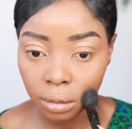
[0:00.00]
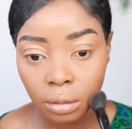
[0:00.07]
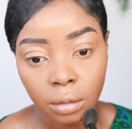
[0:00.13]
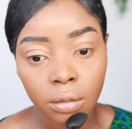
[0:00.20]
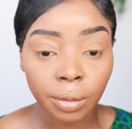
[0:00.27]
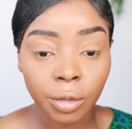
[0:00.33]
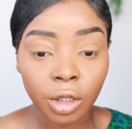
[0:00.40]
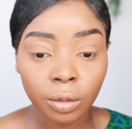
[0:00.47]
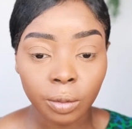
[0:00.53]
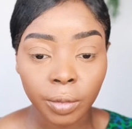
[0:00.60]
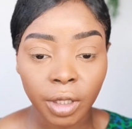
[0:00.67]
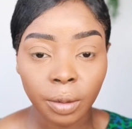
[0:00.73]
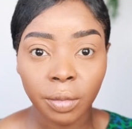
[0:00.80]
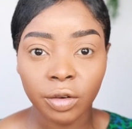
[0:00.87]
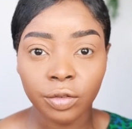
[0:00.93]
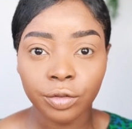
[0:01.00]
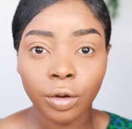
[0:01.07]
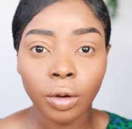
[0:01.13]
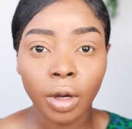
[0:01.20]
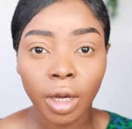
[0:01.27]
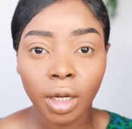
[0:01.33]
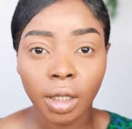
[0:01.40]
I'm gonna blend my
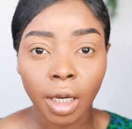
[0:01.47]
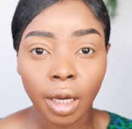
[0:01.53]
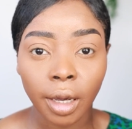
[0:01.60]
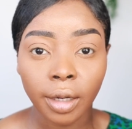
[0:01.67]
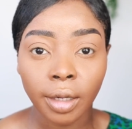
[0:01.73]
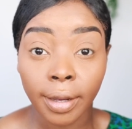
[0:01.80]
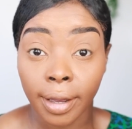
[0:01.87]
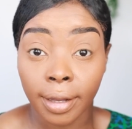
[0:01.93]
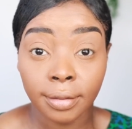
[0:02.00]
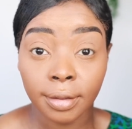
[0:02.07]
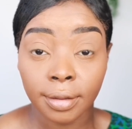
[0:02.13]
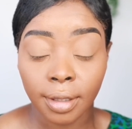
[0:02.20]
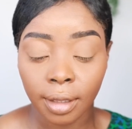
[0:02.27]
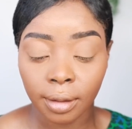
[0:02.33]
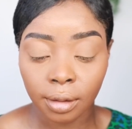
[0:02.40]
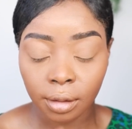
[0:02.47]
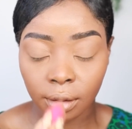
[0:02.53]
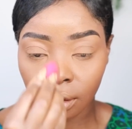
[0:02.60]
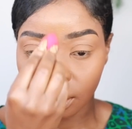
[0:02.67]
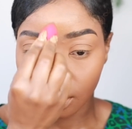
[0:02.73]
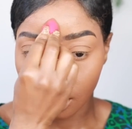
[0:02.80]
forehead again and set.